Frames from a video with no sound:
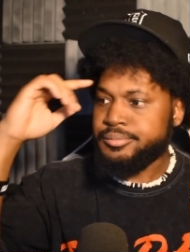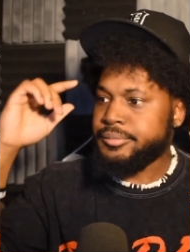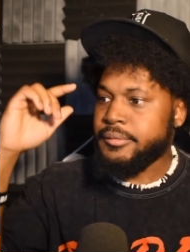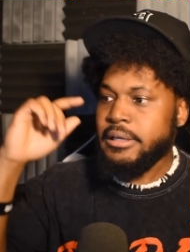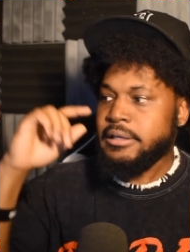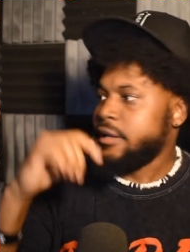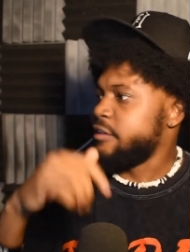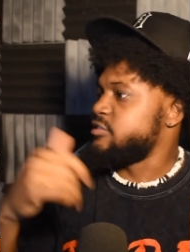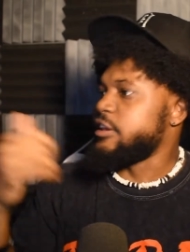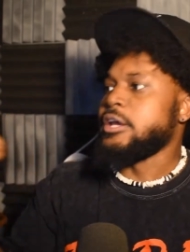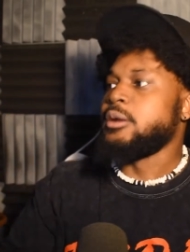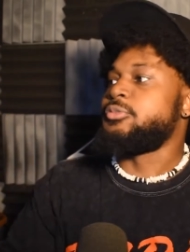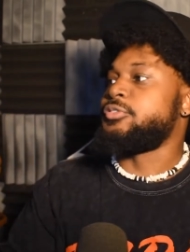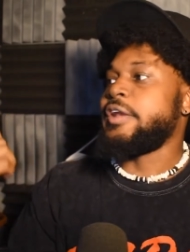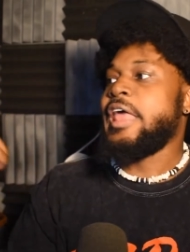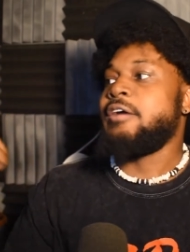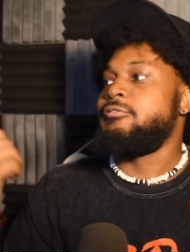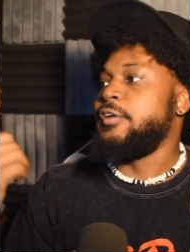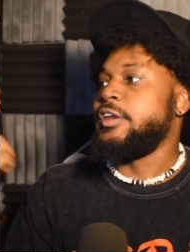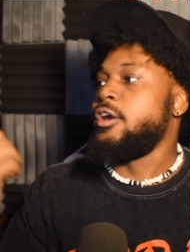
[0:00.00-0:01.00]
let's get him for
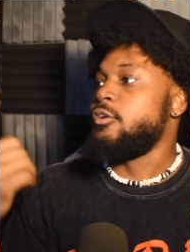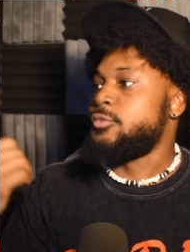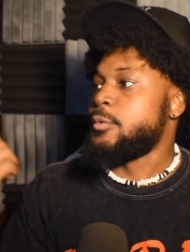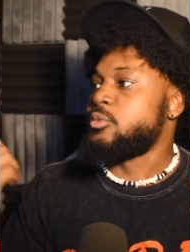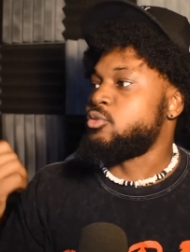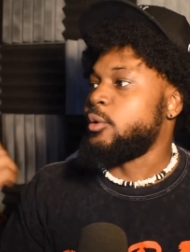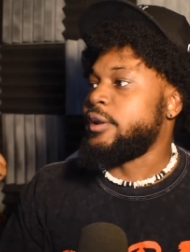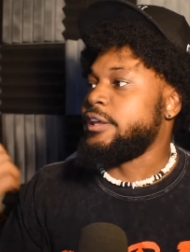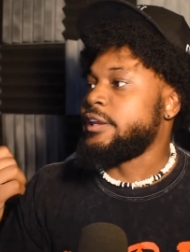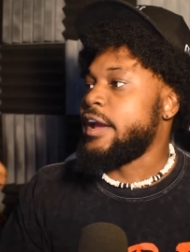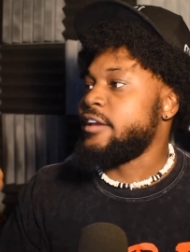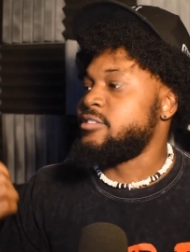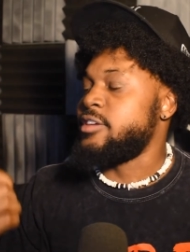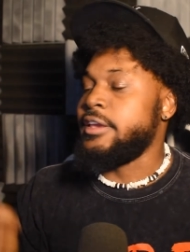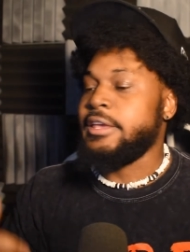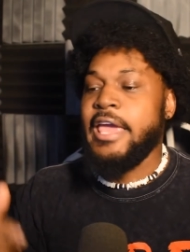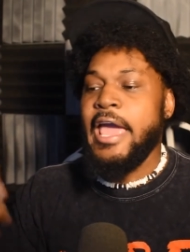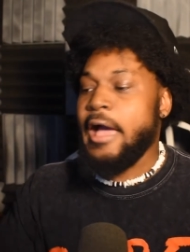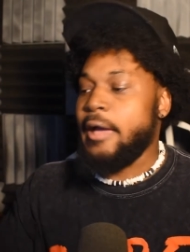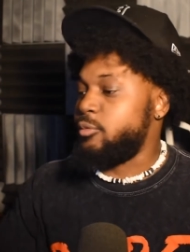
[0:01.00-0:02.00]
that video from 2019.
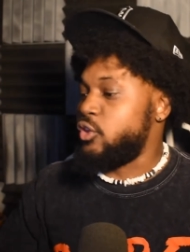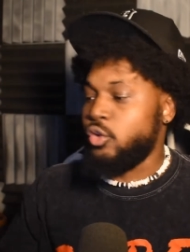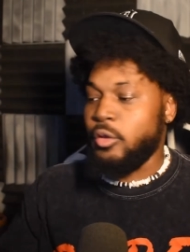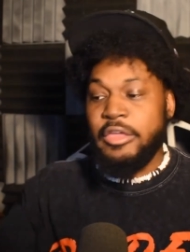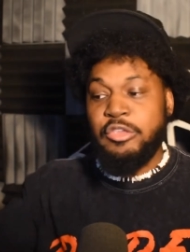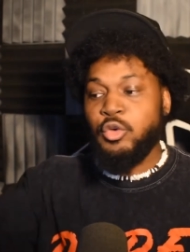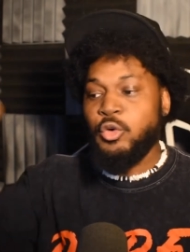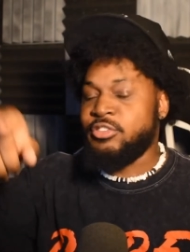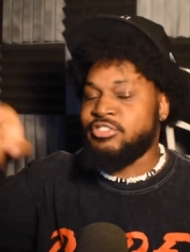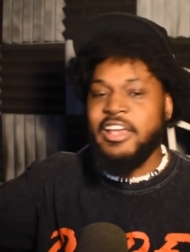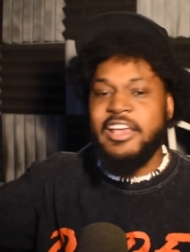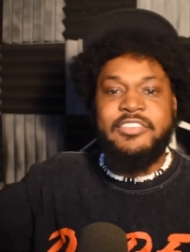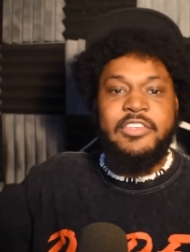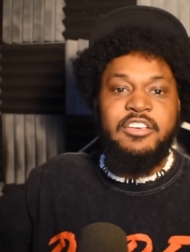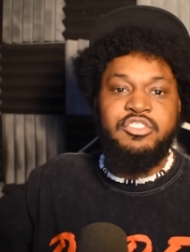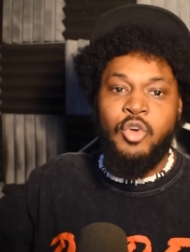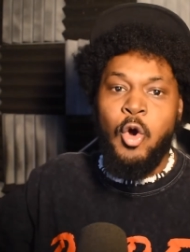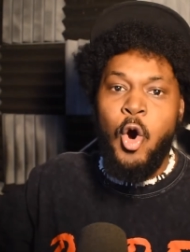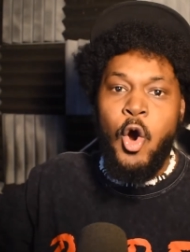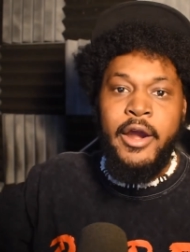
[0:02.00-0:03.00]
Yeah, you see this,
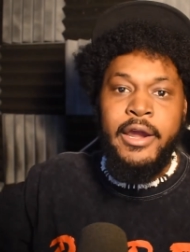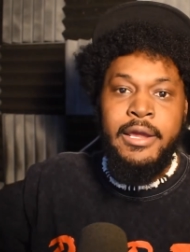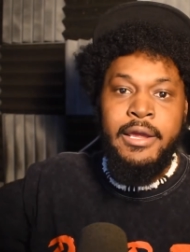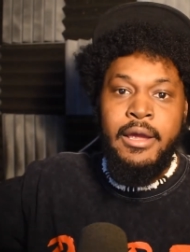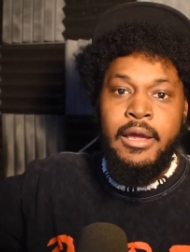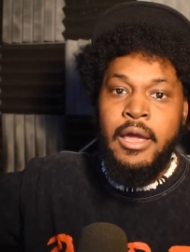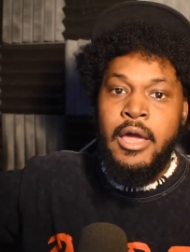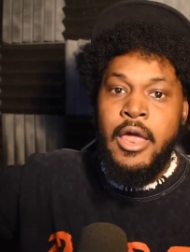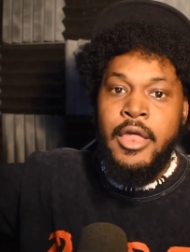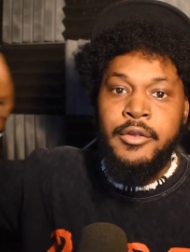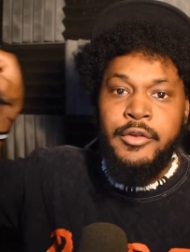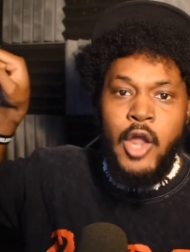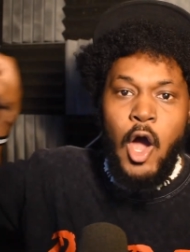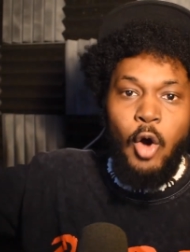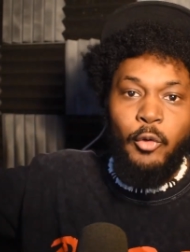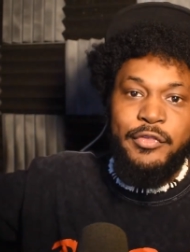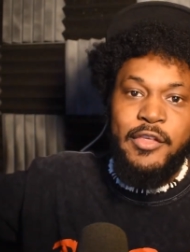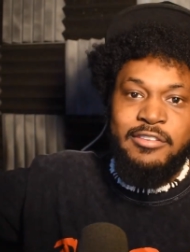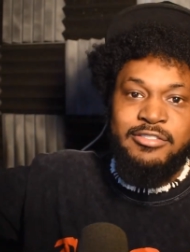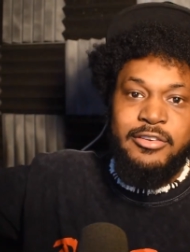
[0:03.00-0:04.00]
Cory? No,
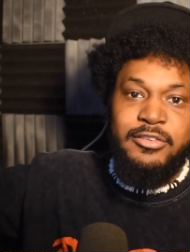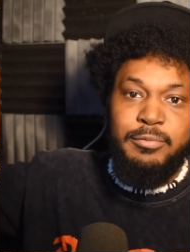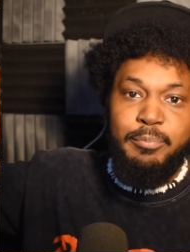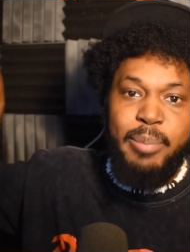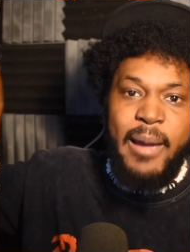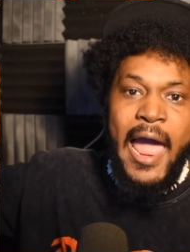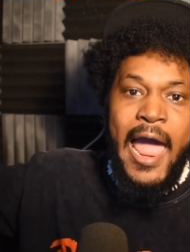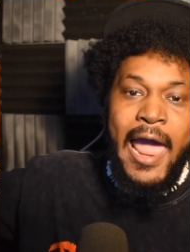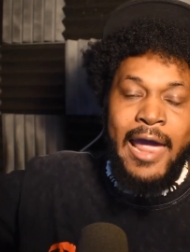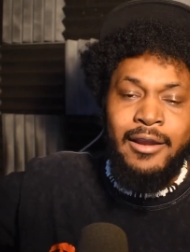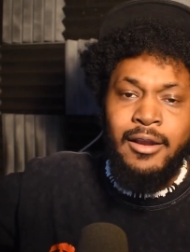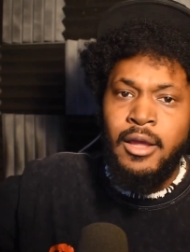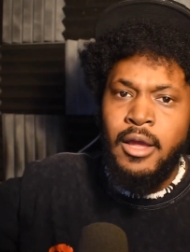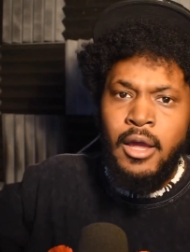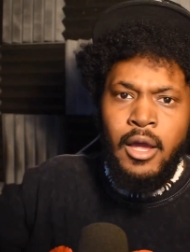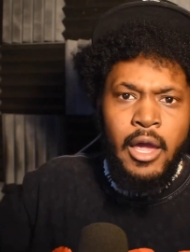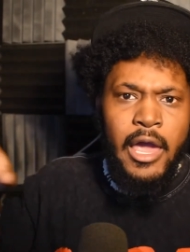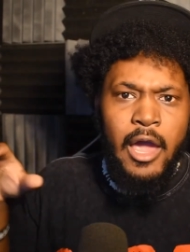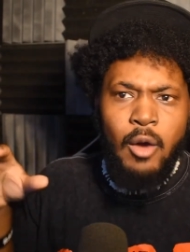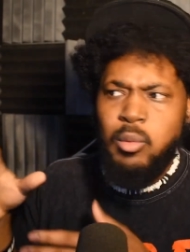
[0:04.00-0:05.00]
this is bad.
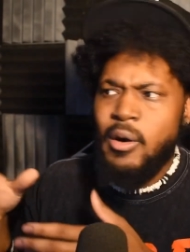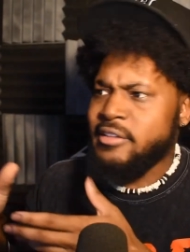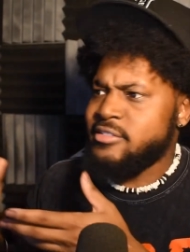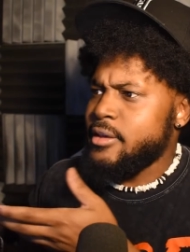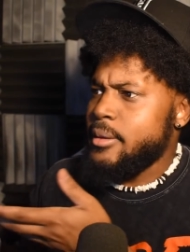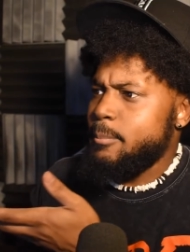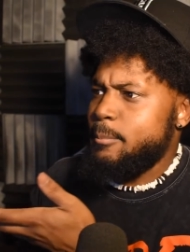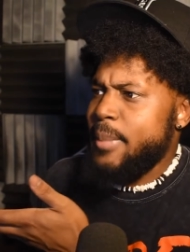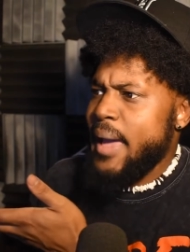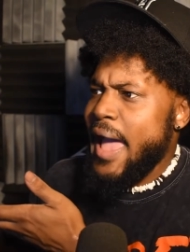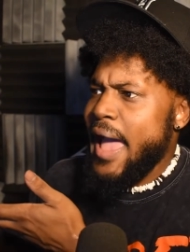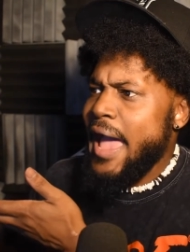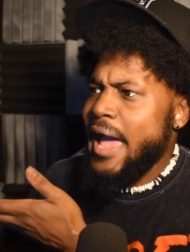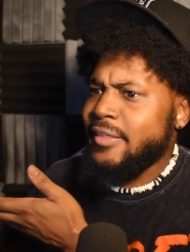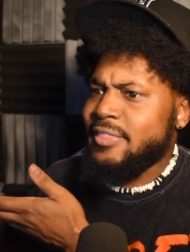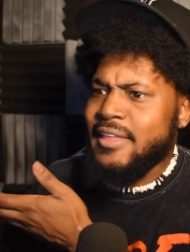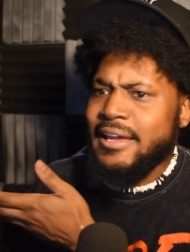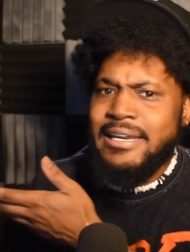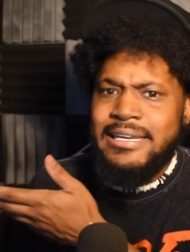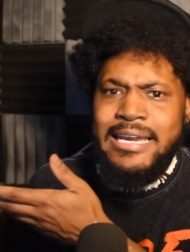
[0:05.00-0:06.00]
It wasn't bad
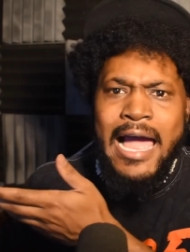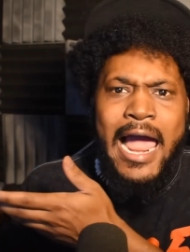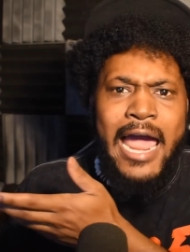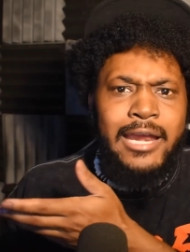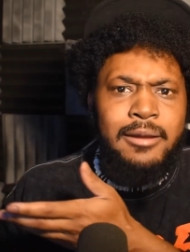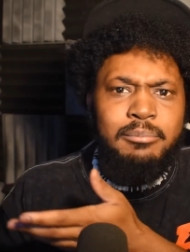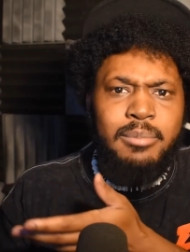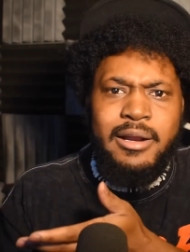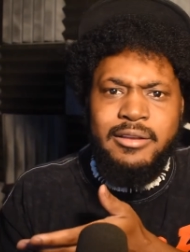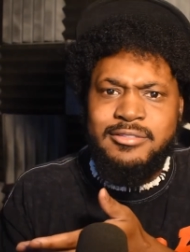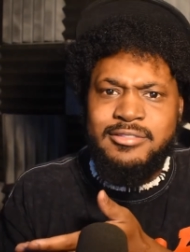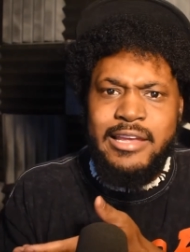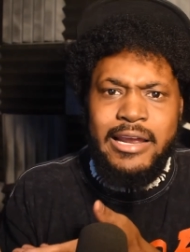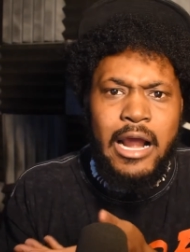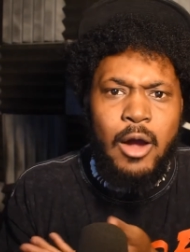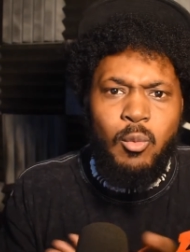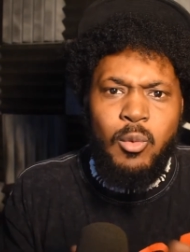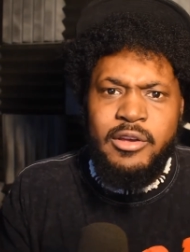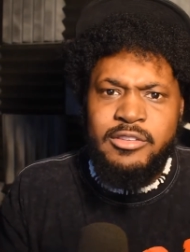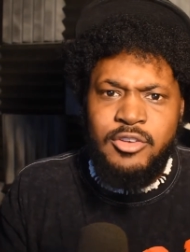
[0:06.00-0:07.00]
the 9 months that I
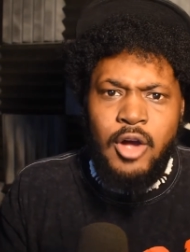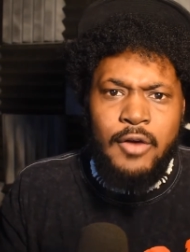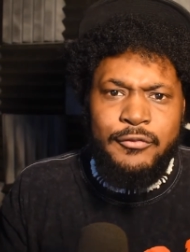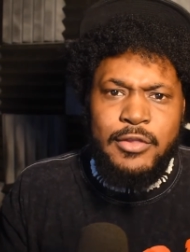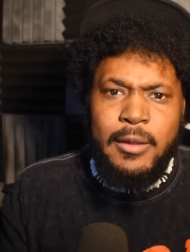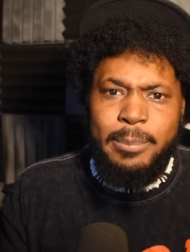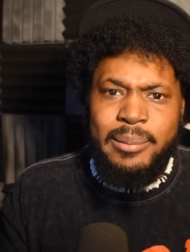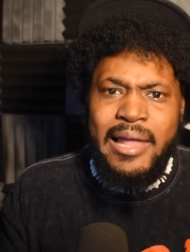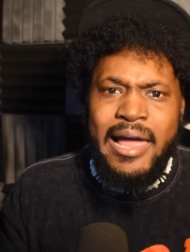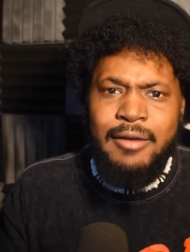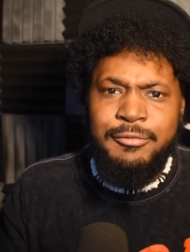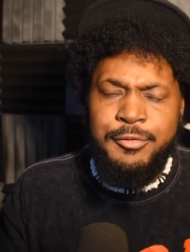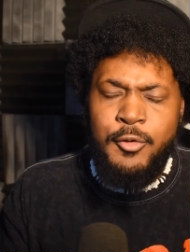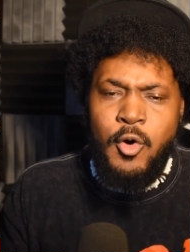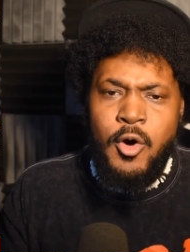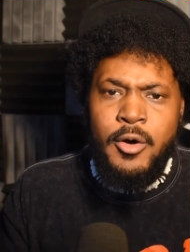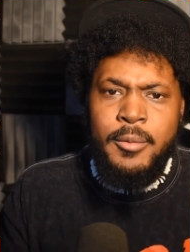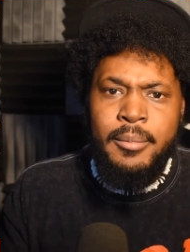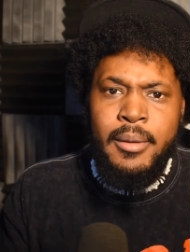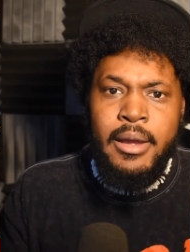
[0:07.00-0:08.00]
was off the
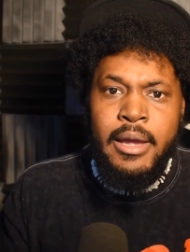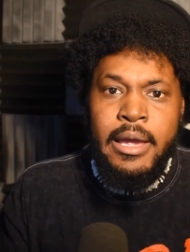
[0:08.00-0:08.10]
platform.